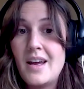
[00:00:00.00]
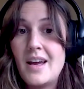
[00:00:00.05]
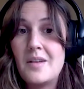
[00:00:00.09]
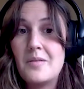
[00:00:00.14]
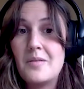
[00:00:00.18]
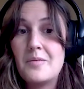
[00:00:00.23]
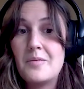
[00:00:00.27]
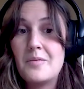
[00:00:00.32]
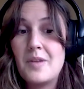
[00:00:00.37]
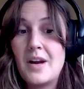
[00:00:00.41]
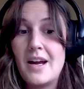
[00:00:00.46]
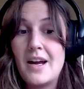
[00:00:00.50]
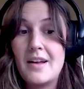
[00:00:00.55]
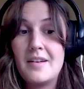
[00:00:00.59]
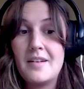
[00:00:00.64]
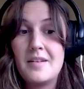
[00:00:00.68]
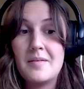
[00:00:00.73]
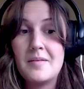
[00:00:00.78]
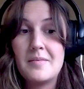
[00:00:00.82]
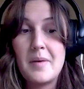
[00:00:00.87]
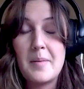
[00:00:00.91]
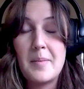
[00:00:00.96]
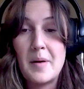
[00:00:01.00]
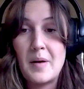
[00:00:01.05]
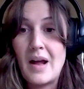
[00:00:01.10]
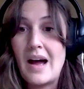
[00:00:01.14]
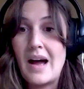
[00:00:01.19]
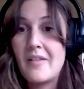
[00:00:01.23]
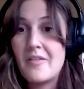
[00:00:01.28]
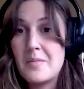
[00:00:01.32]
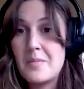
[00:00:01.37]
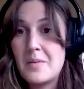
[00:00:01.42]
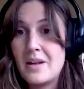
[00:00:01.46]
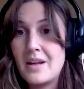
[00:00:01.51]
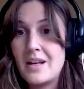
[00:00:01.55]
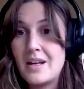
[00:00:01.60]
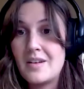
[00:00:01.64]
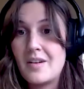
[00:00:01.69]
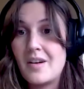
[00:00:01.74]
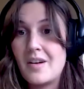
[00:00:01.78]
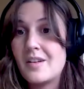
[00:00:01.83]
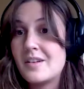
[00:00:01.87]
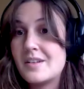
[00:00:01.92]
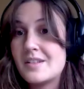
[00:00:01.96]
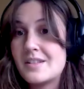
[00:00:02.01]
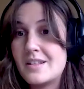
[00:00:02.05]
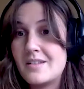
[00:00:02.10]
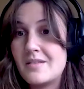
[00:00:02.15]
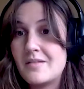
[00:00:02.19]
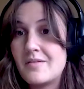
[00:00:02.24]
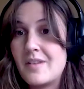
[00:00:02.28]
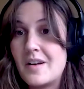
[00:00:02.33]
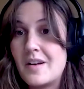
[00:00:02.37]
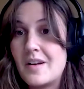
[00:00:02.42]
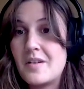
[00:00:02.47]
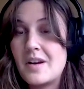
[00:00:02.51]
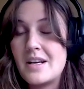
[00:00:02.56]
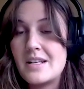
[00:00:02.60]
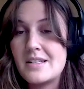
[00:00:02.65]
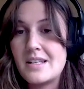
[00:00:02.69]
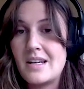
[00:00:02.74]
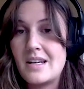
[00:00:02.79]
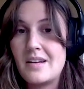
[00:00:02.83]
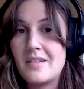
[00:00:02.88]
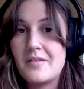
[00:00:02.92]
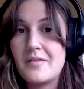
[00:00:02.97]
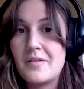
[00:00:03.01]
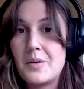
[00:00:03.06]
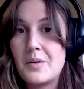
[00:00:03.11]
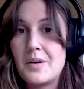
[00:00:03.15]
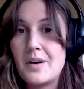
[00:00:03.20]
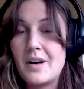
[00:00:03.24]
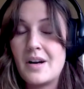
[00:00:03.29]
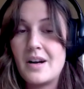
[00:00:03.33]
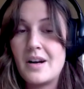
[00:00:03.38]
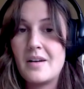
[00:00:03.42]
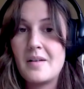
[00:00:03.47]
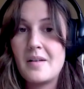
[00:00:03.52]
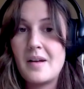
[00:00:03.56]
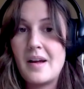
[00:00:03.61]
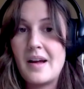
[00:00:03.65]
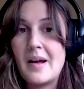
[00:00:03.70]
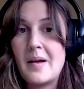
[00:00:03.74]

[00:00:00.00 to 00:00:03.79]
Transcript: and ran about half a million dollars in fundraising for